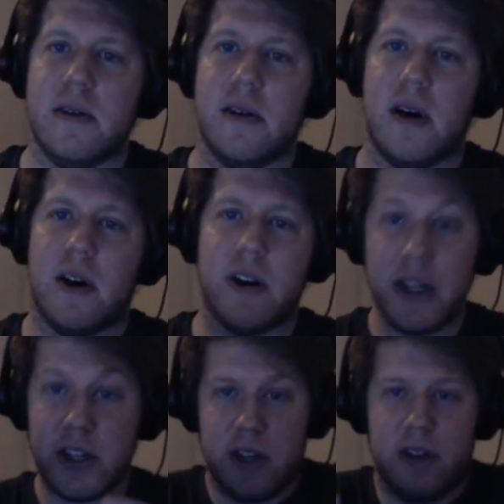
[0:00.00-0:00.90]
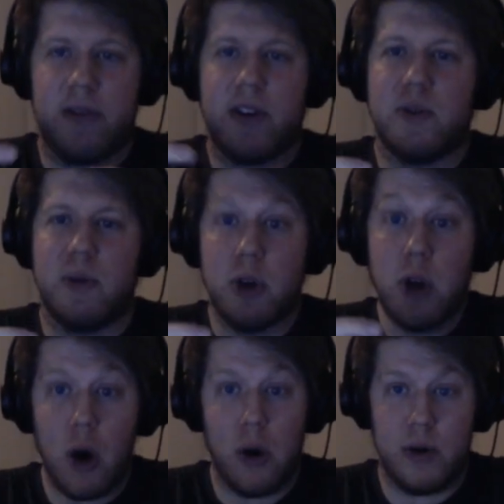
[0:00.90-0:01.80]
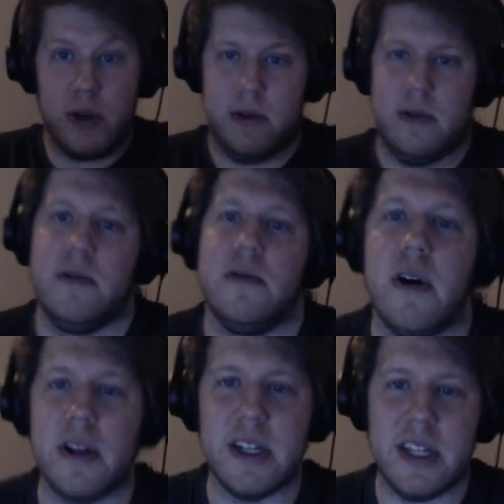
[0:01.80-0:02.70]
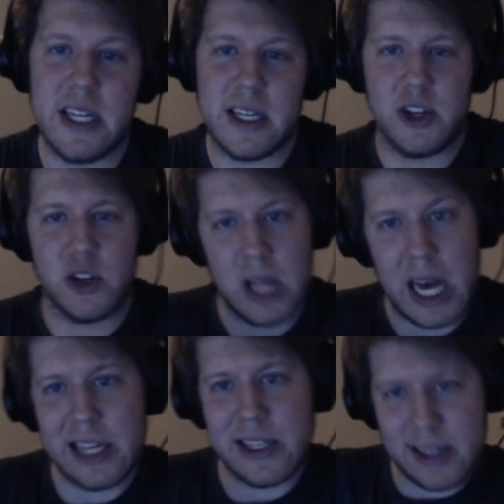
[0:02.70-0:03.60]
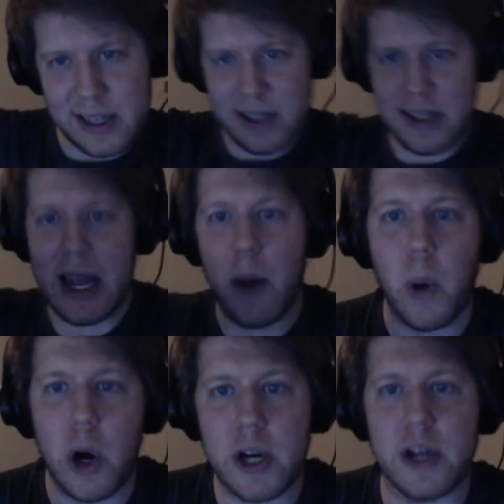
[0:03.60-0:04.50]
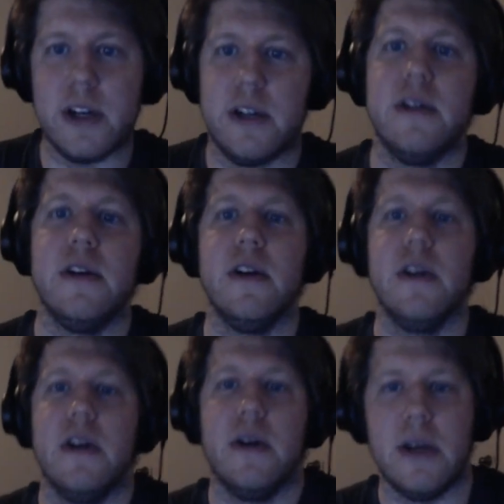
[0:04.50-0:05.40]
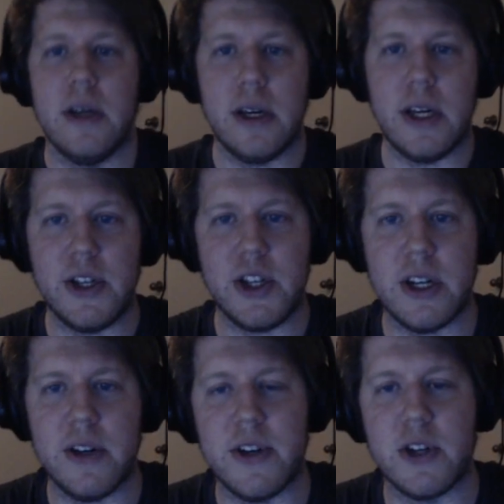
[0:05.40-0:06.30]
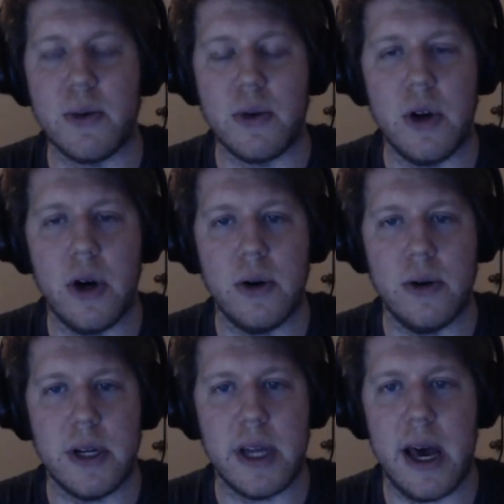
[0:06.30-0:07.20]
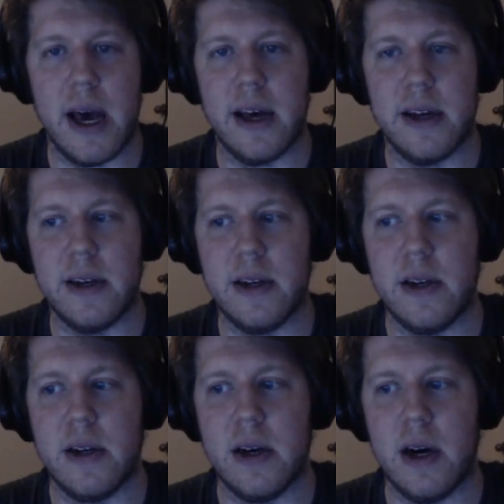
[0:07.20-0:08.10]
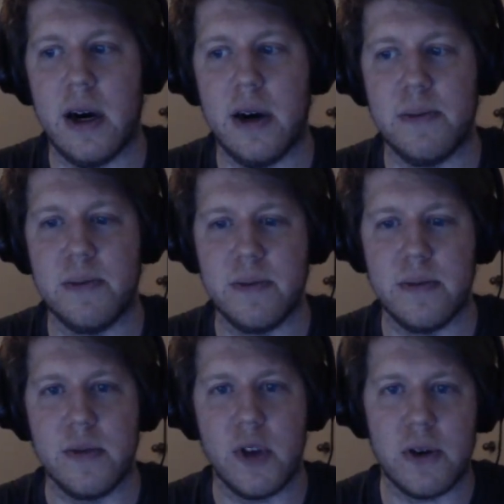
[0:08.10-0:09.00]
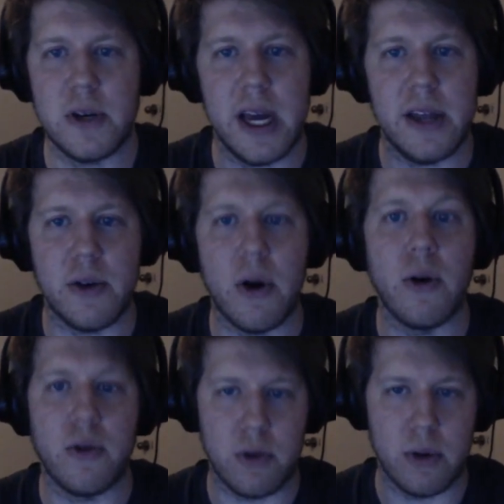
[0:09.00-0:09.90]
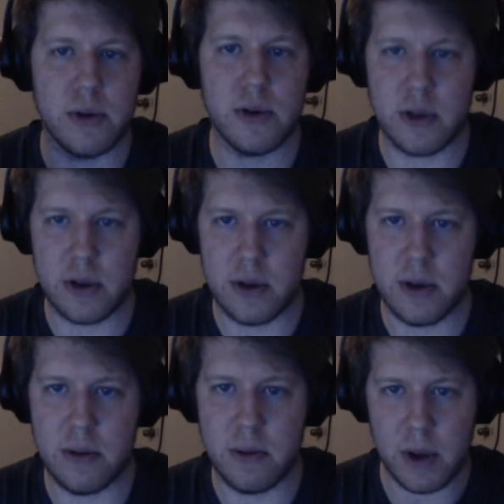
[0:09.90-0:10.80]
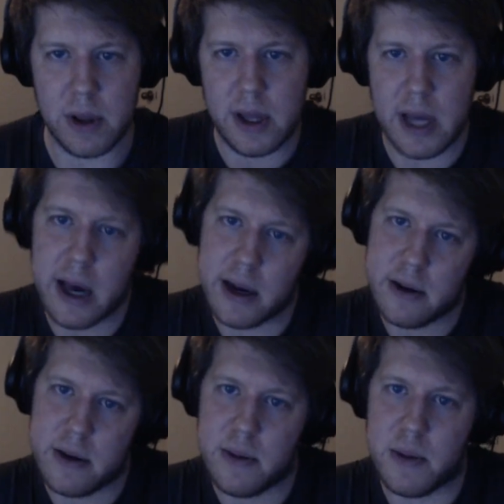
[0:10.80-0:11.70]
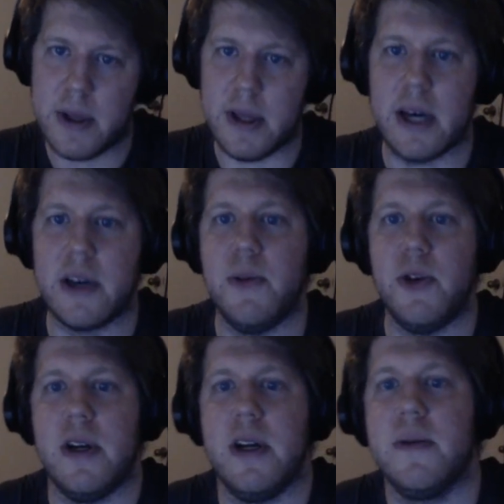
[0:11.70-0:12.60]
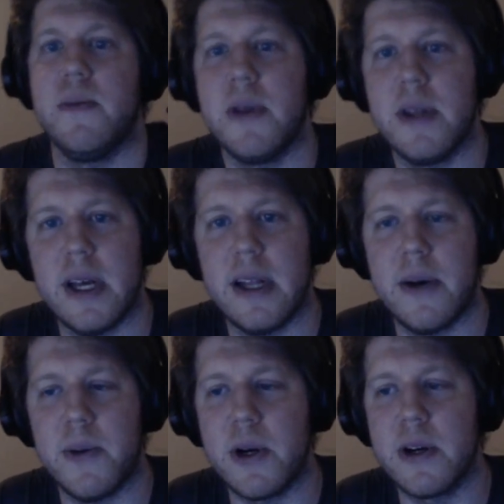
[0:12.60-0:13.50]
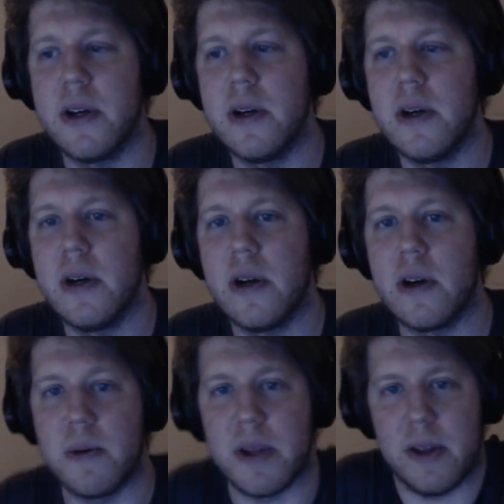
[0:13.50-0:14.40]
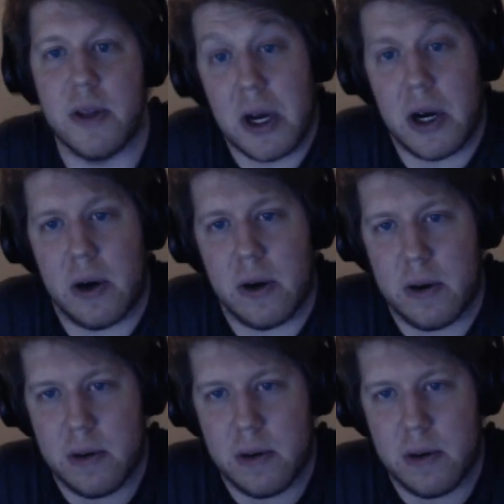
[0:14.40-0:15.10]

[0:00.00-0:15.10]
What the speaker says: or each individual node on the decentralized network, each individual node can create their own rules within that community, within that network, or within their